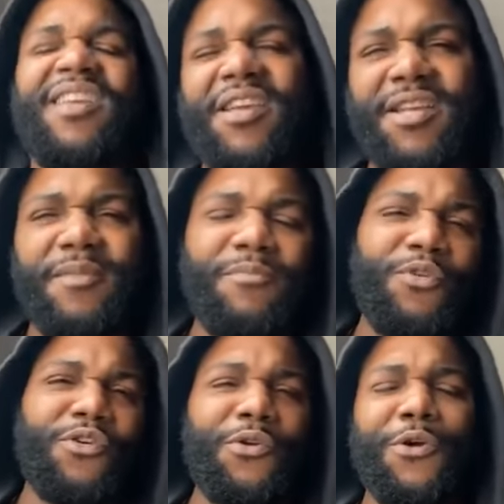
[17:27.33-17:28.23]
Kenny and
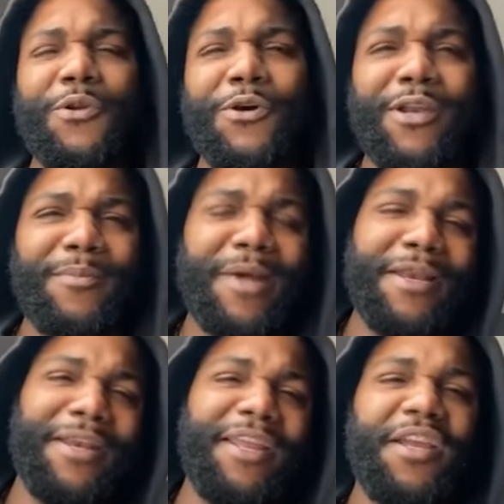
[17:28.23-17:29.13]
my
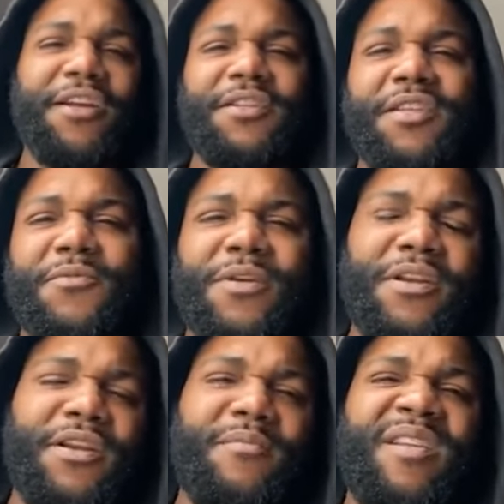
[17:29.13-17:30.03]
nigga. Tell
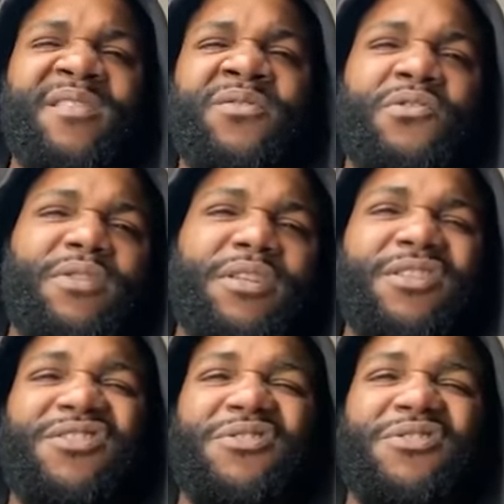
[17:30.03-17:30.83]
one of them and squeezing the